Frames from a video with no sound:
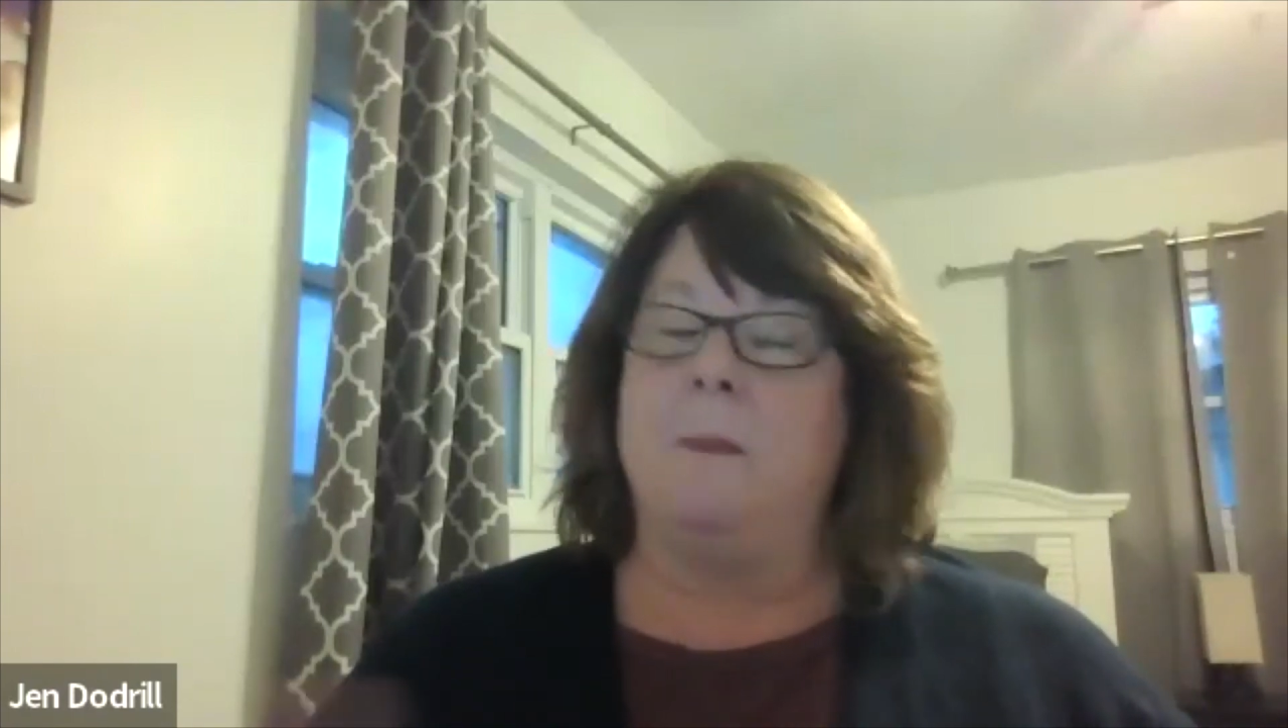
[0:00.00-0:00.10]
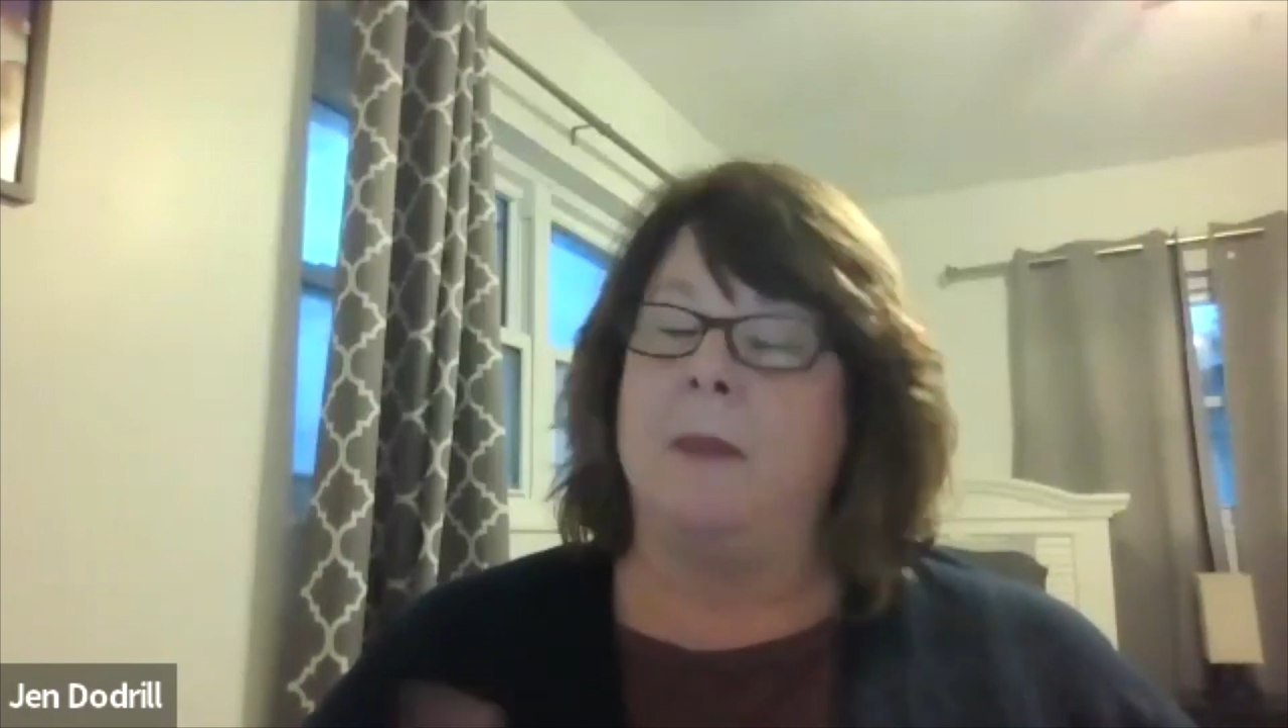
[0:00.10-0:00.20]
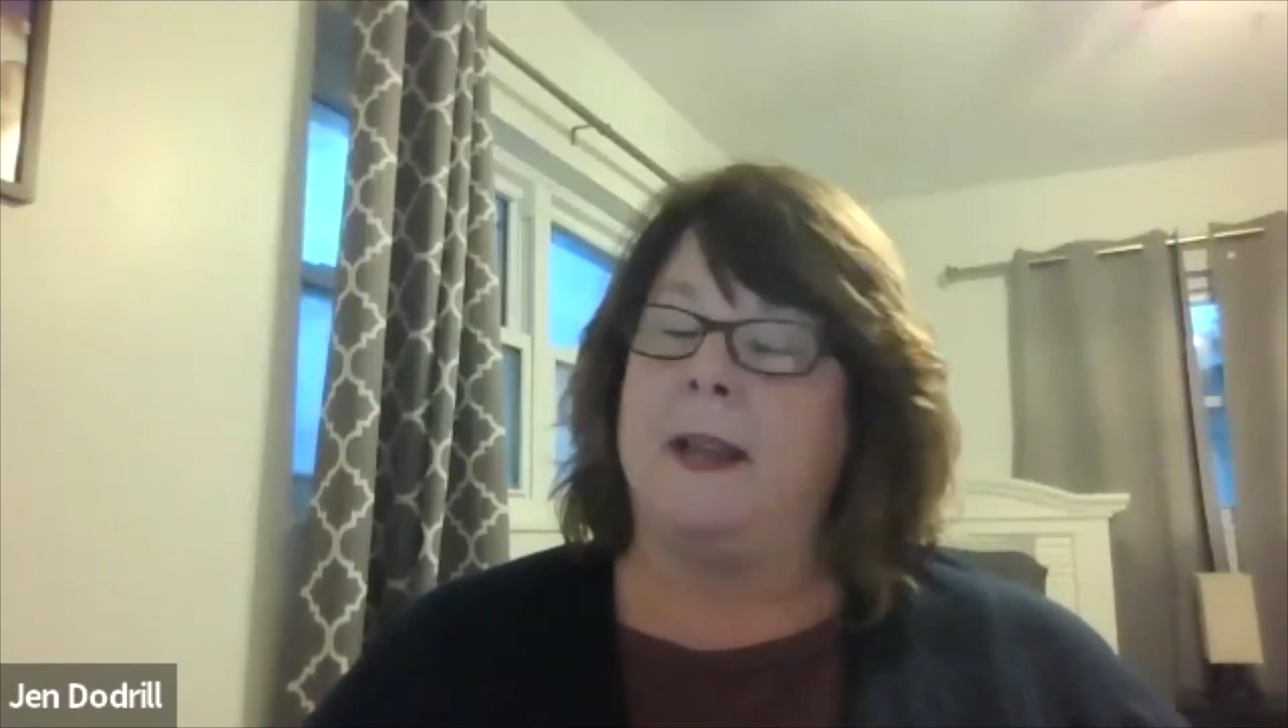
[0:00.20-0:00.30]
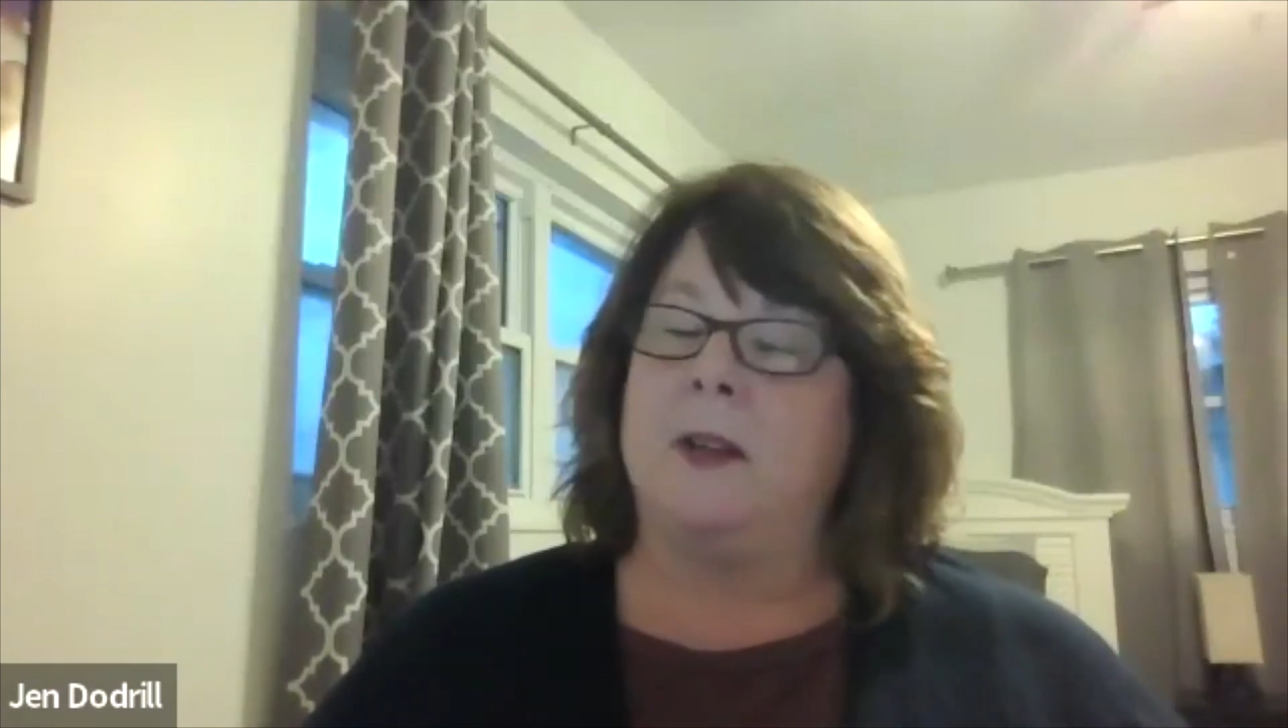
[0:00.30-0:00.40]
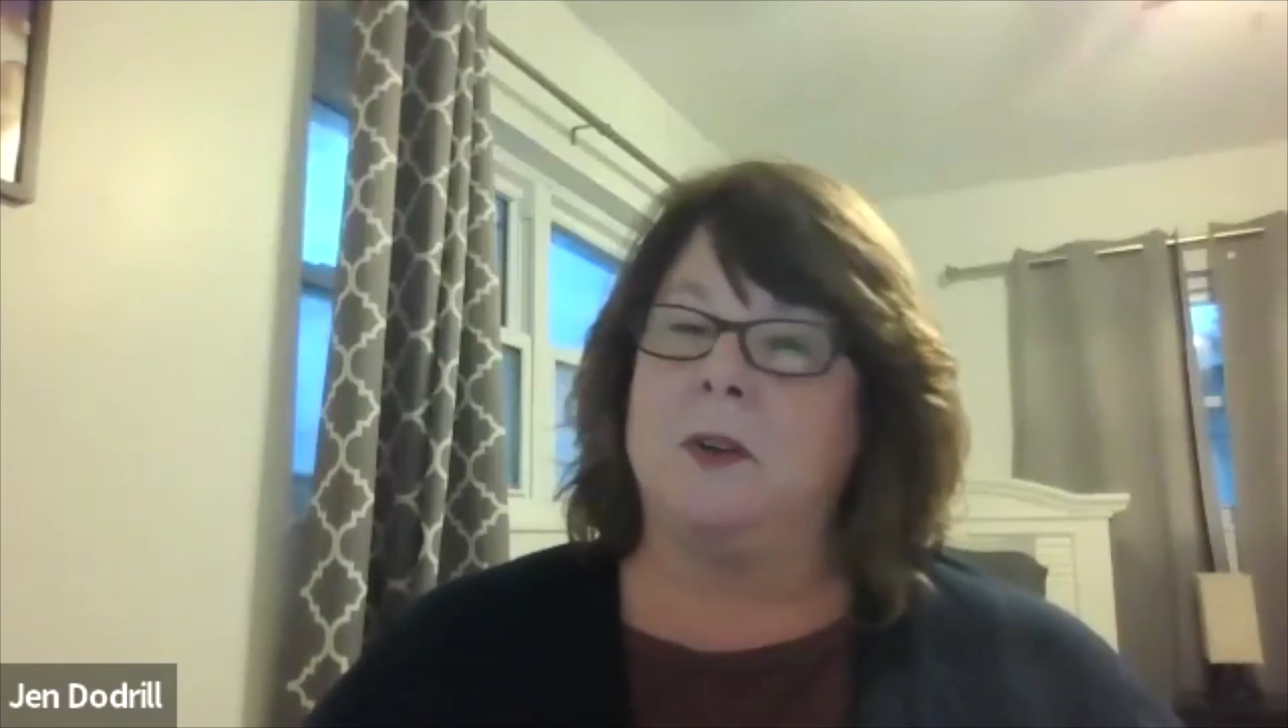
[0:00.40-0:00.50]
made